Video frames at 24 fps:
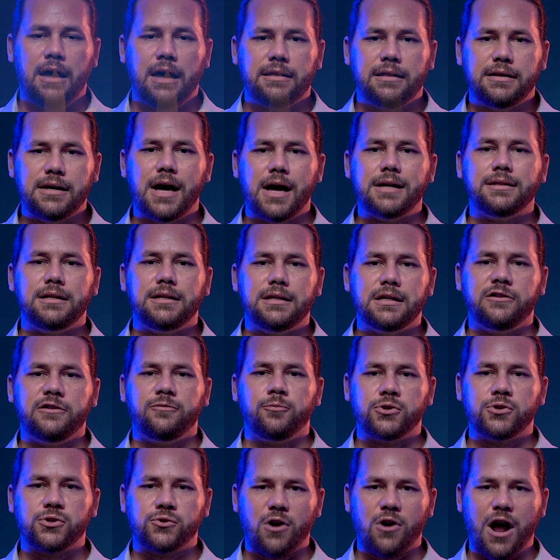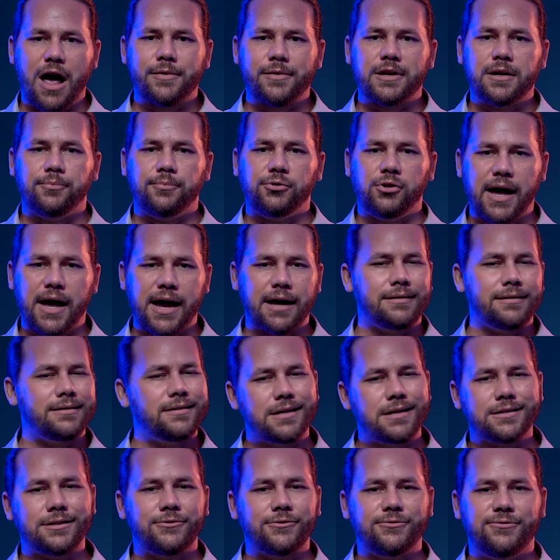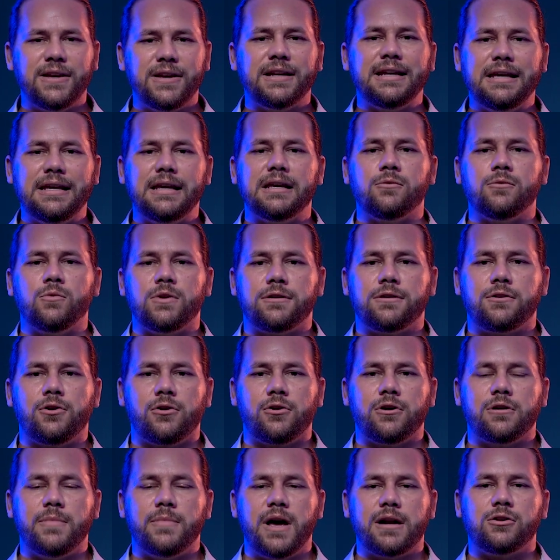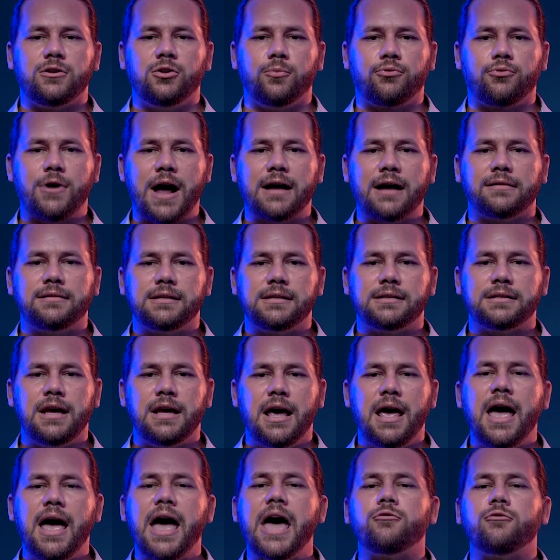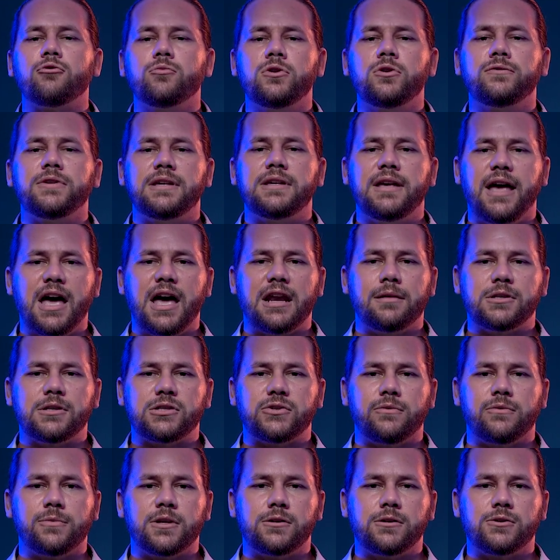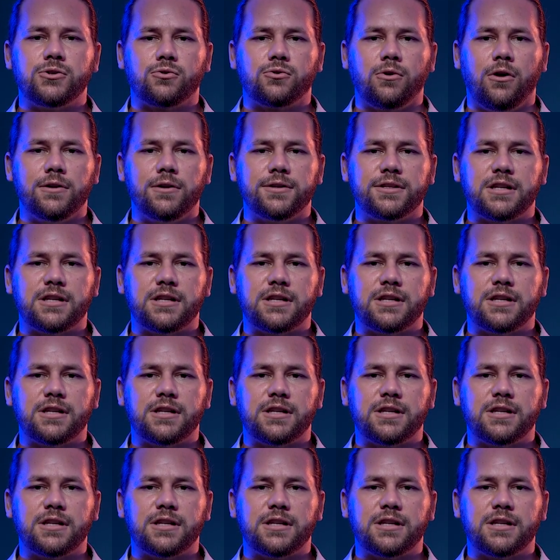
The idea of prescribing a plant doesn't fit in with current medical practice, and removing cannabis from the Controlled